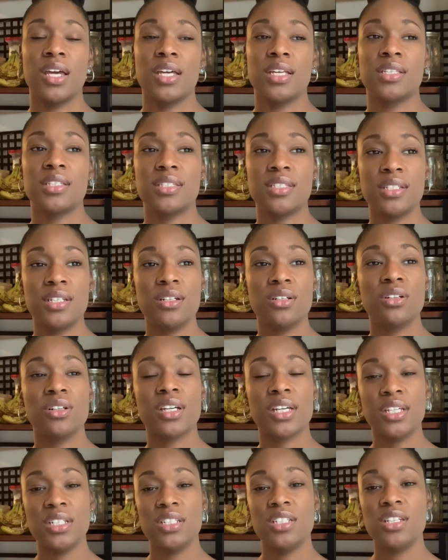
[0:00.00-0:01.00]
Still
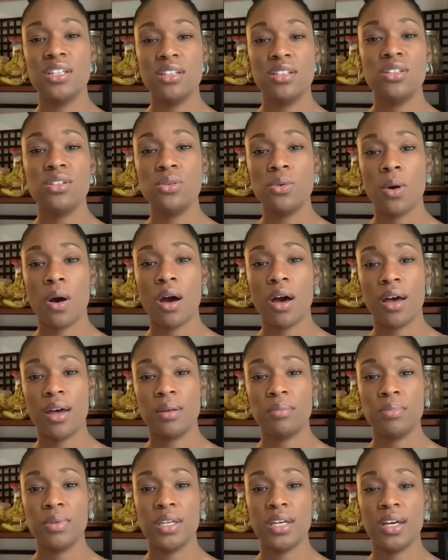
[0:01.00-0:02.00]
continue
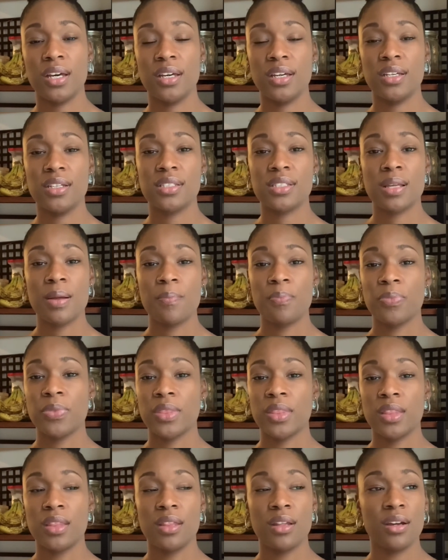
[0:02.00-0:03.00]
on, because
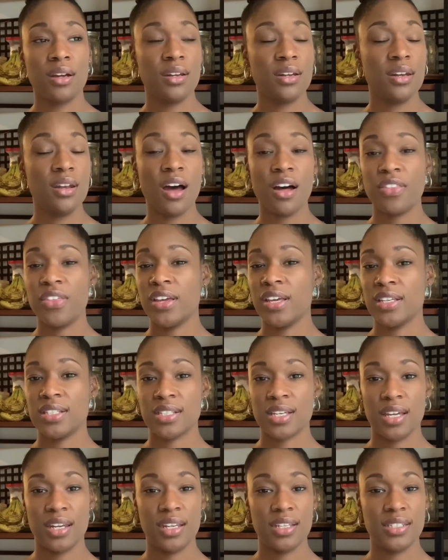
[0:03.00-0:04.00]
nothing is
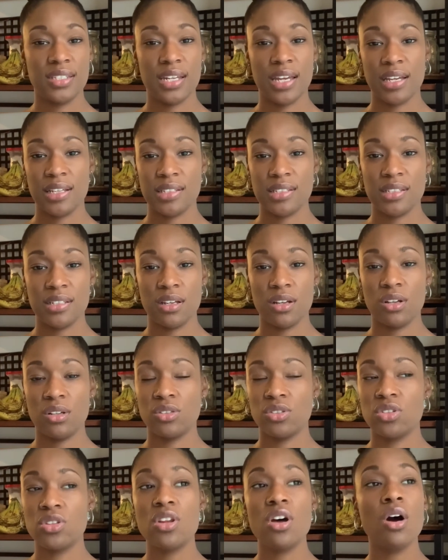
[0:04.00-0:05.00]
going to stand still.
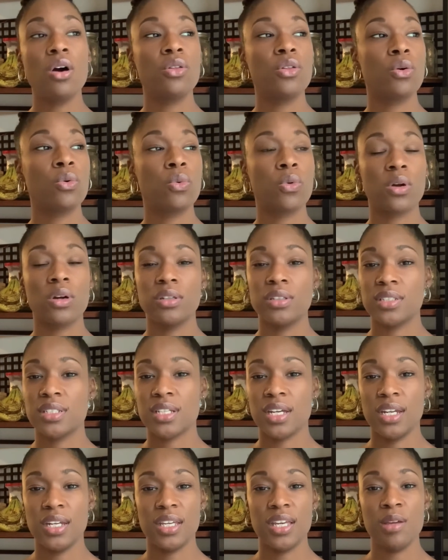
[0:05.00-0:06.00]
No, the world is
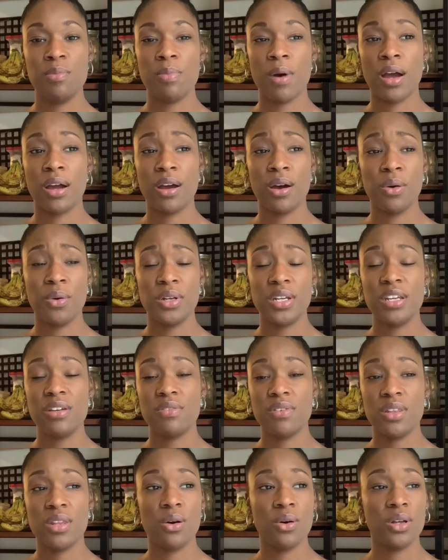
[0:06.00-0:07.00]
going to keep on going,
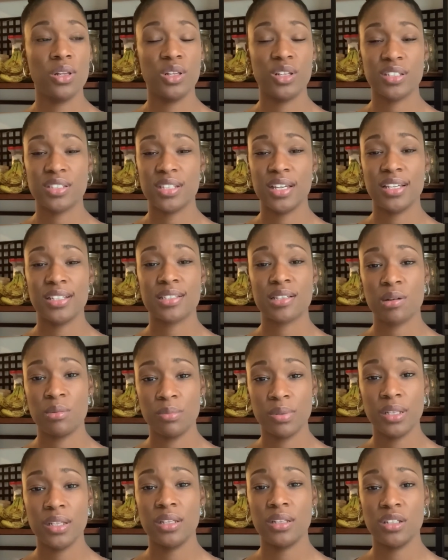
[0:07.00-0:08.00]
even though it looks like it's
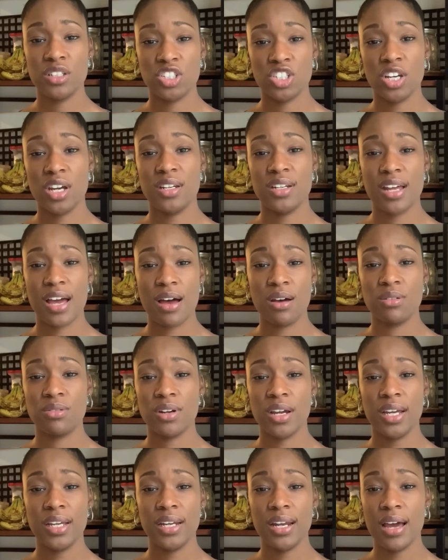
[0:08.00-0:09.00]
completely shut down
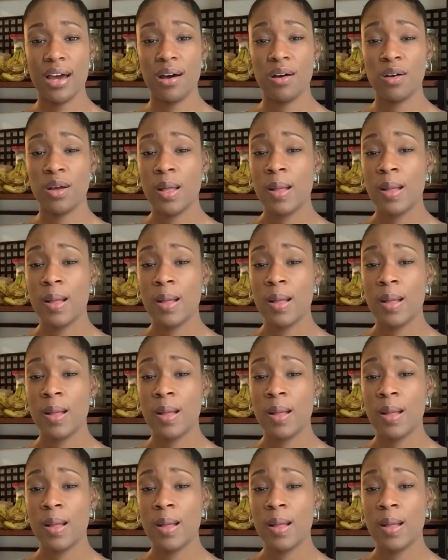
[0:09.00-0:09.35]
right now.